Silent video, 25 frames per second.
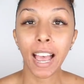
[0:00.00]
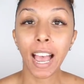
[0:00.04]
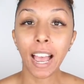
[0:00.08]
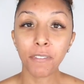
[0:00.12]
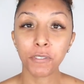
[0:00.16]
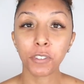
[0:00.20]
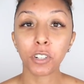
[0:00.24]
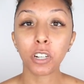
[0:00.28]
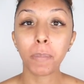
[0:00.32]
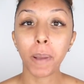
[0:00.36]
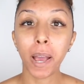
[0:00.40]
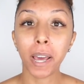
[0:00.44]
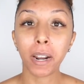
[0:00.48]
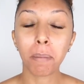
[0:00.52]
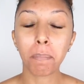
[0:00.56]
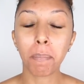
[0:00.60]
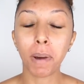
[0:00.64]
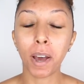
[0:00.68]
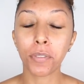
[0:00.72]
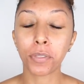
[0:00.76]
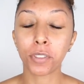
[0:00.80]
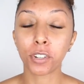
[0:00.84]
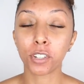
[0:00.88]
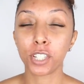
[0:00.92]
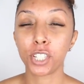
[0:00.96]
After about a
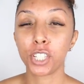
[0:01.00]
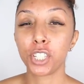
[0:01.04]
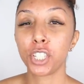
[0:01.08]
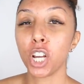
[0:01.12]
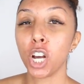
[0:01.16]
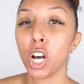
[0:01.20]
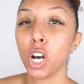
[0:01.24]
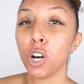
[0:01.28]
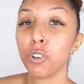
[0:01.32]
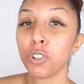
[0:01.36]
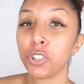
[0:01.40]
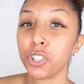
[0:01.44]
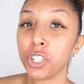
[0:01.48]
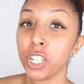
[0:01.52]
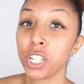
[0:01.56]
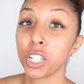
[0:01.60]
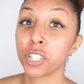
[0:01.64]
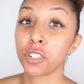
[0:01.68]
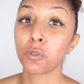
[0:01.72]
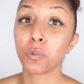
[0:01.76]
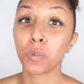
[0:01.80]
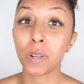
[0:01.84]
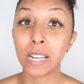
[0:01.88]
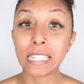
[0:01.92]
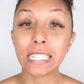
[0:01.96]
month or so, she
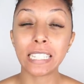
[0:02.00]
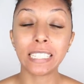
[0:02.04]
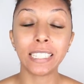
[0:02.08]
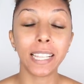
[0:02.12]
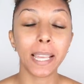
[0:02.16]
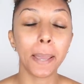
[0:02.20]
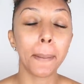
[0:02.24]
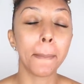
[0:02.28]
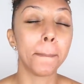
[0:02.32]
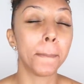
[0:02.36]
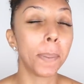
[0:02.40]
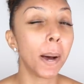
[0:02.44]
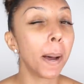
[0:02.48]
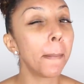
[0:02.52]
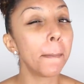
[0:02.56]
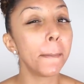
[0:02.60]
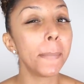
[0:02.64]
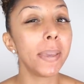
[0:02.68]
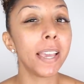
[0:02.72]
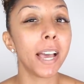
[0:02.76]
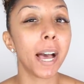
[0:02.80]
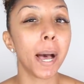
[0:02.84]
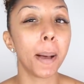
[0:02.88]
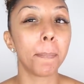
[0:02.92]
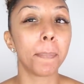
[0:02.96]
just recently bumped
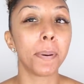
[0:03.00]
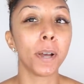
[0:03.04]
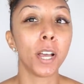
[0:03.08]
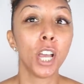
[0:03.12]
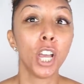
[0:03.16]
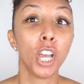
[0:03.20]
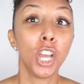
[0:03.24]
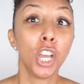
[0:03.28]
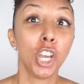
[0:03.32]
me up